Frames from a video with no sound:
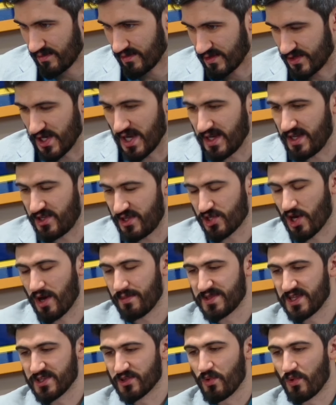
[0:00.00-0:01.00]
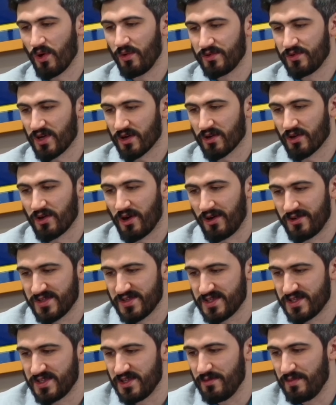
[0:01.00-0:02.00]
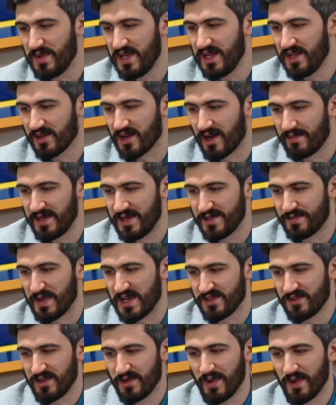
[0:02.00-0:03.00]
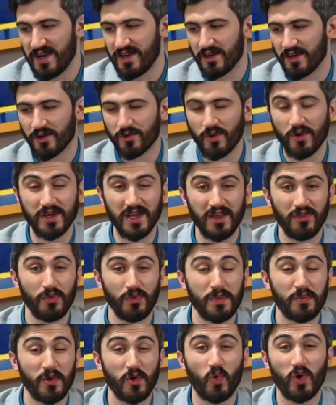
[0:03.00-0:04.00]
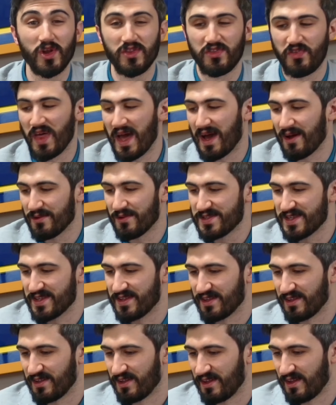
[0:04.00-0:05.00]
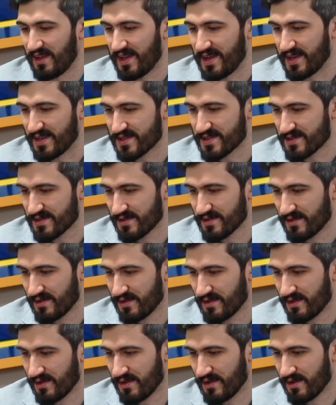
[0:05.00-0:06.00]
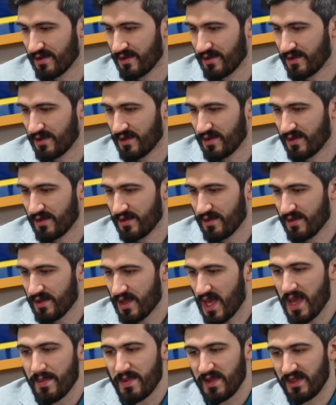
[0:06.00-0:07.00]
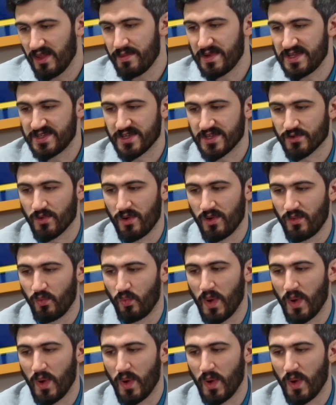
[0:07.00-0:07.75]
JD Sharp says, quote, "Tucker Carlson's new media company is patiently waiting," unquote, getting 3.1 thousand likes. Amy Libby says, quote,